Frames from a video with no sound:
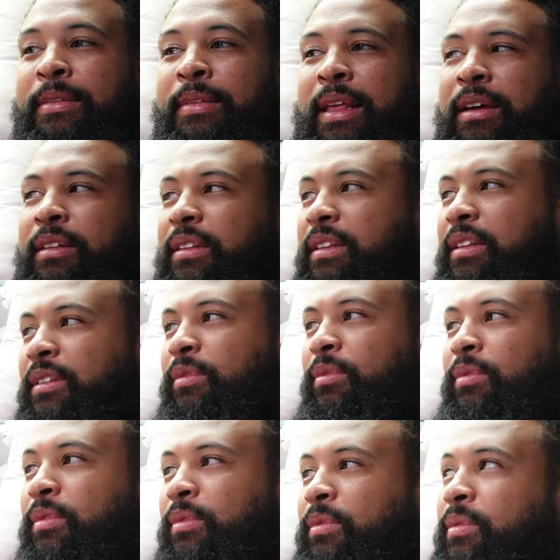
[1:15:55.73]
Now,
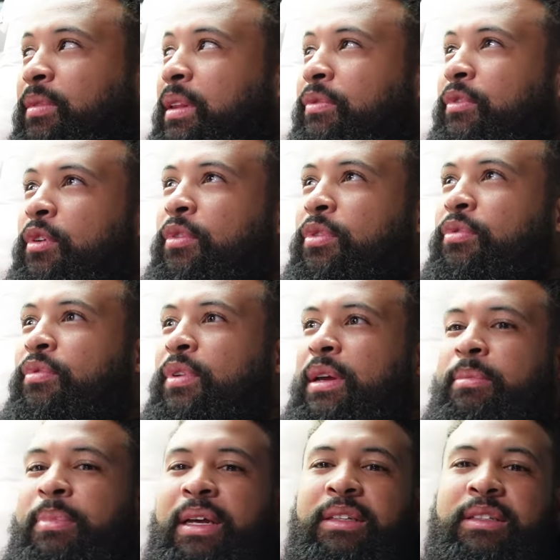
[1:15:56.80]
they've got
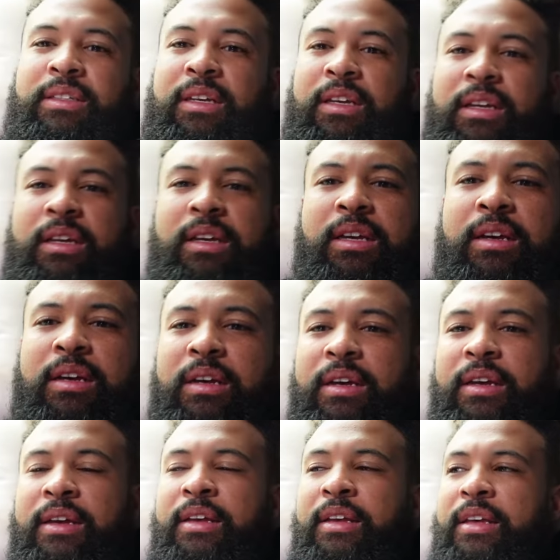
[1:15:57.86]
3 beds here,
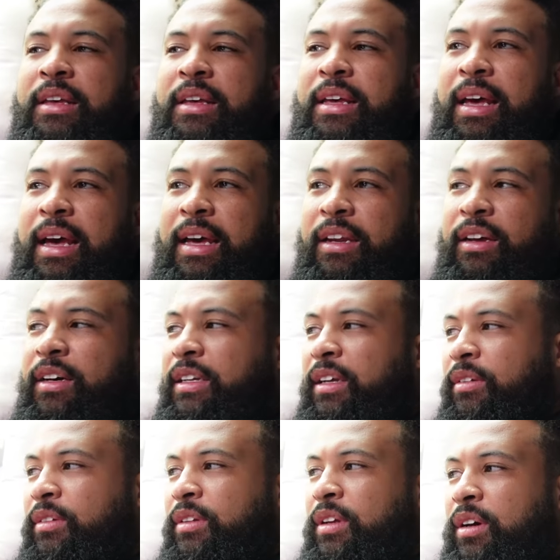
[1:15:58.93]
and I
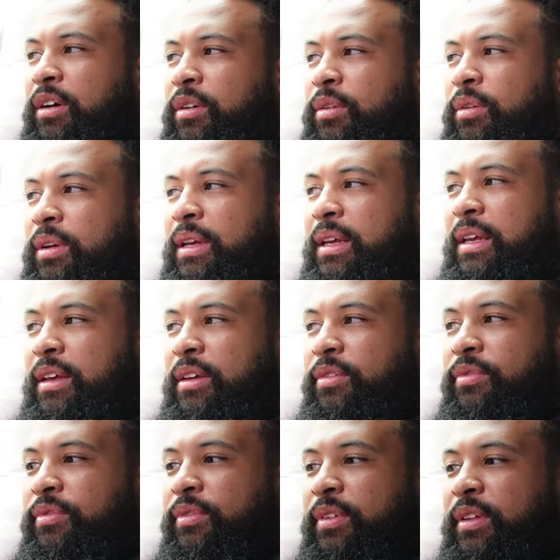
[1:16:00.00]
don't know if
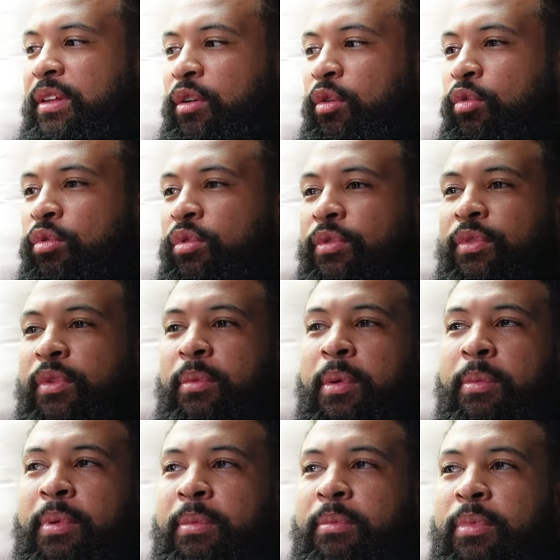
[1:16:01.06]
all of them
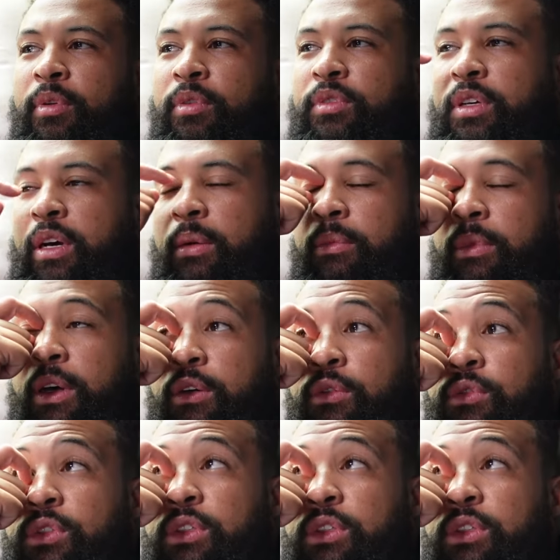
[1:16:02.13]
have been booked up, the whole